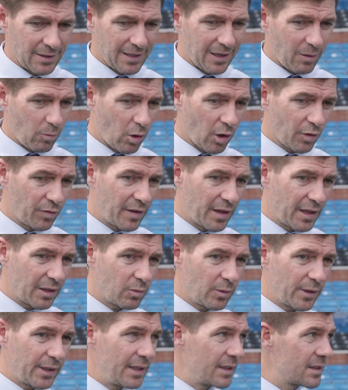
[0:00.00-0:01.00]
at 1-0
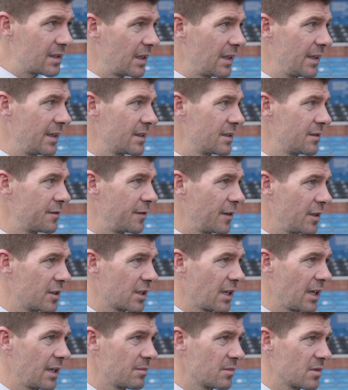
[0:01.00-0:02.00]
we need to learn to finish
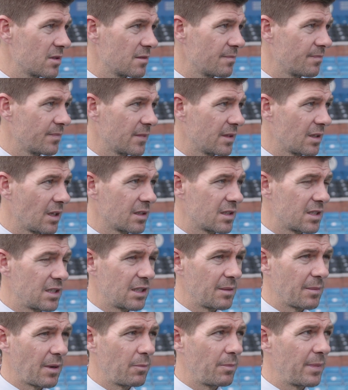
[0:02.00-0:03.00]
games and see
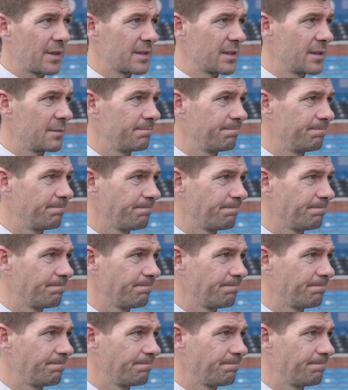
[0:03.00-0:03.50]
them out better.